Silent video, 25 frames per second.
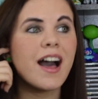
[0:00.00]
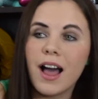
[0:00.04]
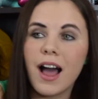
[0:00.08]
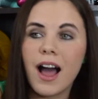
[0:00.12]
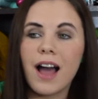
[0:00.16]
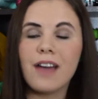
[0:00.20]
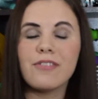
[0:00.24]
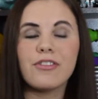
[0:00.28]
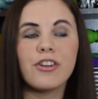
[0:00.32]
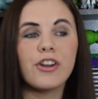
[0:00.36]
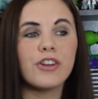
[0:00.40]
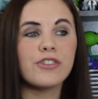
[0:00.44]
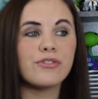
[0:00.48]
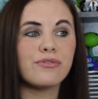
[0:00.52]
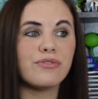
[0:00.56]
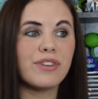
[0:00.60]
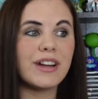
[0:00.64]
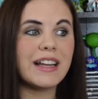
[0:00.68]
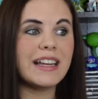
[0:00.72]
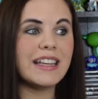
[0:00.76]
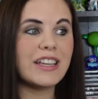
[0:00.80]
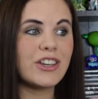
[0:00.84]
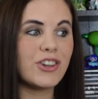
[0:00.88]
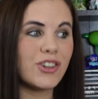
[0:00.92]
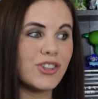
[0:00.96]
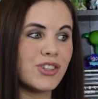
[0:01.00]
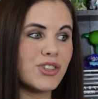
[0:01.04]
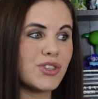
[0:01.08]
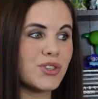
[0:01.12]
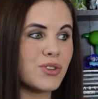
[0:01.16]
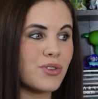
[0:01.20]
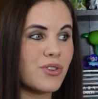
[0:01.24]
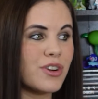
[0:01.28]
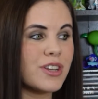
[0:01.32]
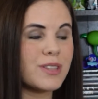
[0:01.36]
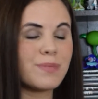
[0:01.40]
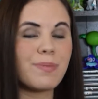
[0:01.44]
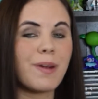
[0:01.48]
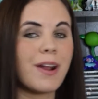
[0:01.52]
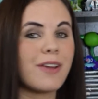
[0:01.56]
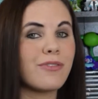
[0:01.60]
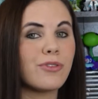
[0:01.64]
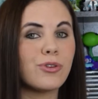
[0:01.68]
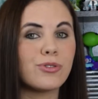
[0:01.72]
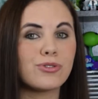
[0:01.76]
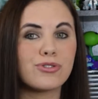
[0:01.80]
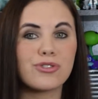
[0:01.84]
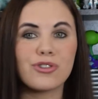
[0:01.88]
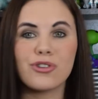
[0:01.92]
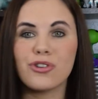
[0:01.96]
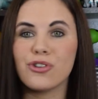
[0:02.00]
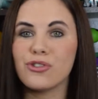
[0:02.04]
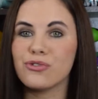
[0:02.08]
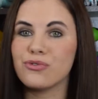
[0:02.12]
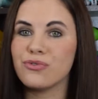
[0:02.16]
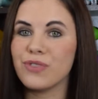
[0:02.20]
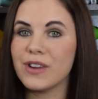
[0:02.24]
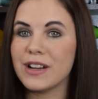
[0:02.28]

I've heard really good stories, but I've also heard